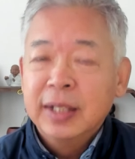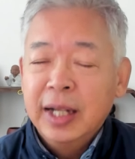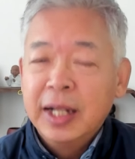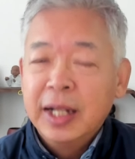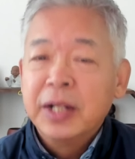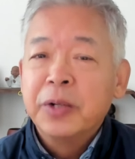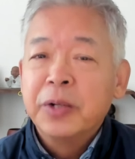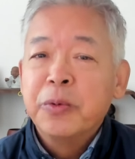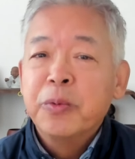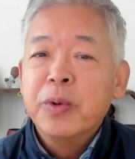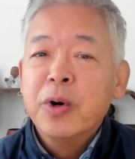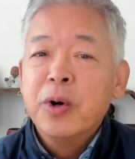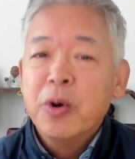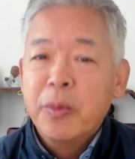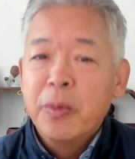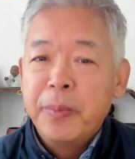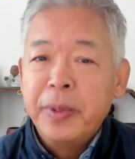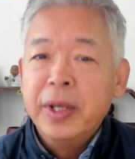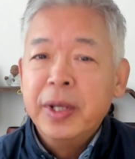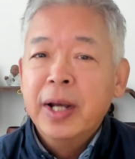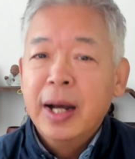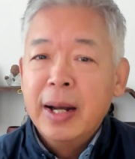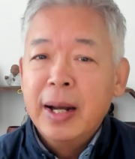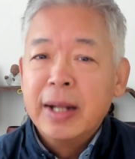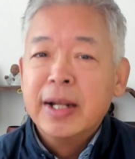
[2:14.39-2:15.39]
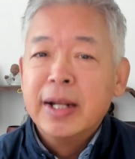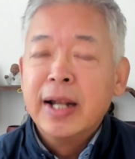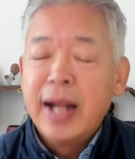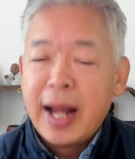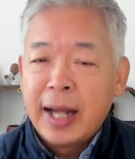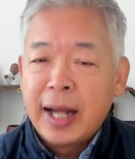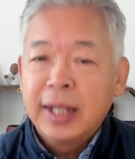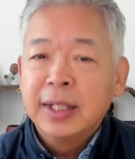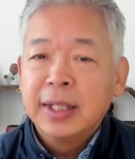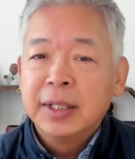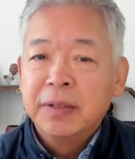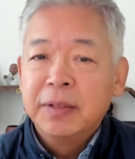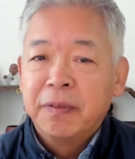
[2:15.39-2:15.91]
it will be a
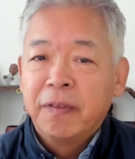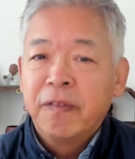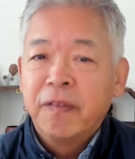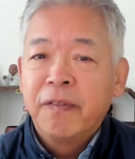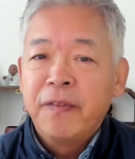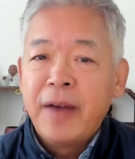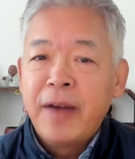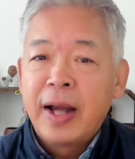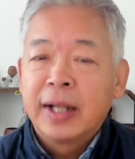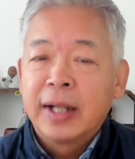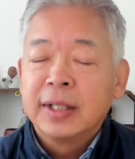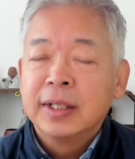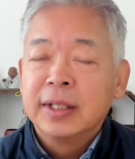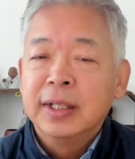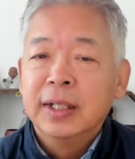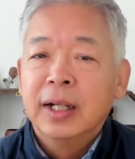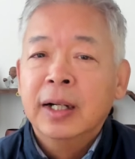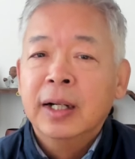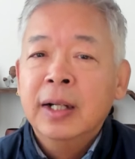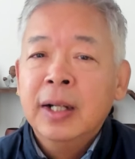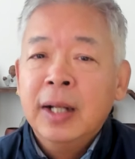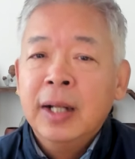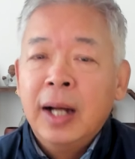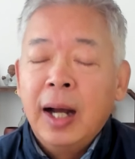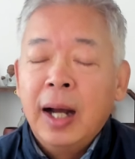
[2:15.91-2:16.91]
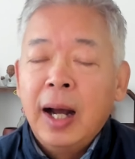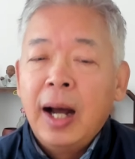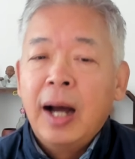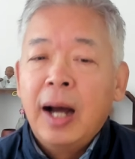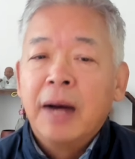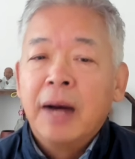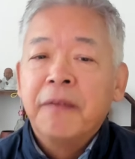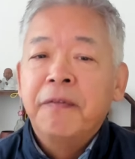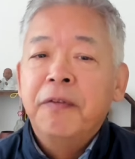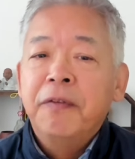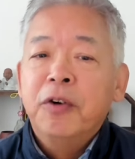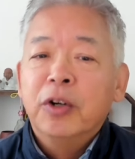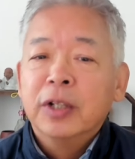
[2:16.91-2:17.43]
negative factor
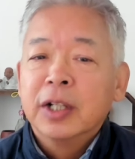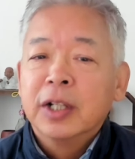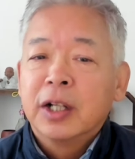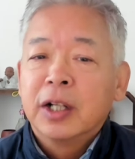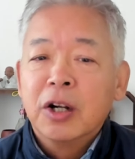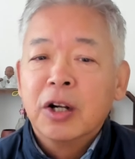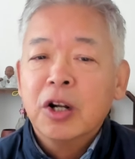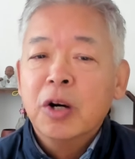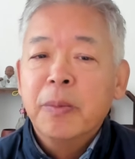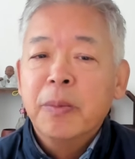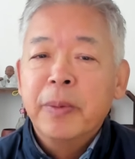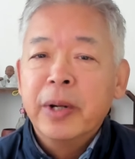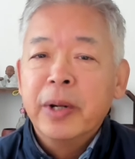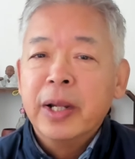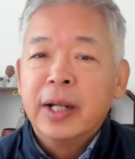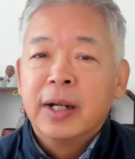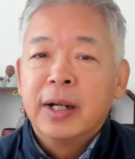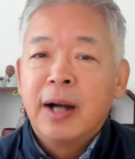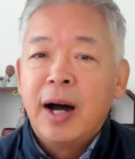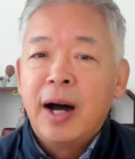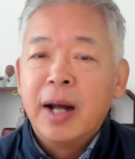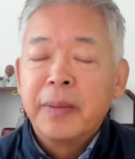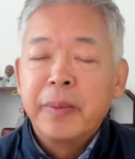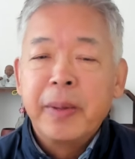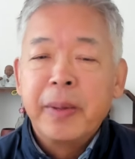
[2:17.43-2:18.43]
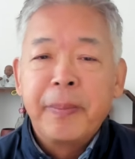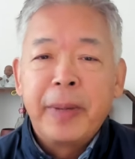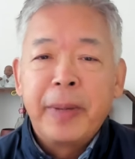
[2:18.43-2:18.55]
uh, for the global economy.